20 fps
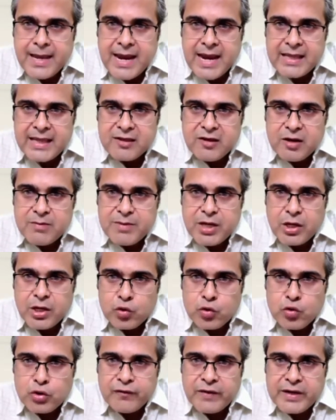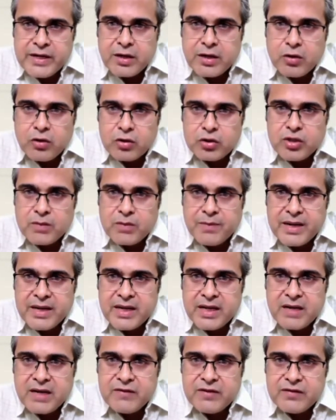and there will be a root very close to the
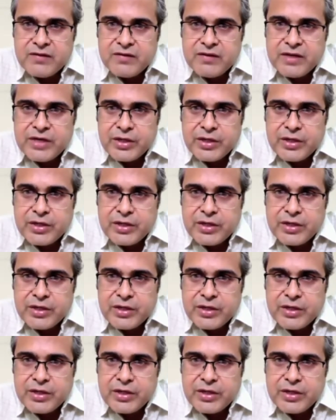pedicle which we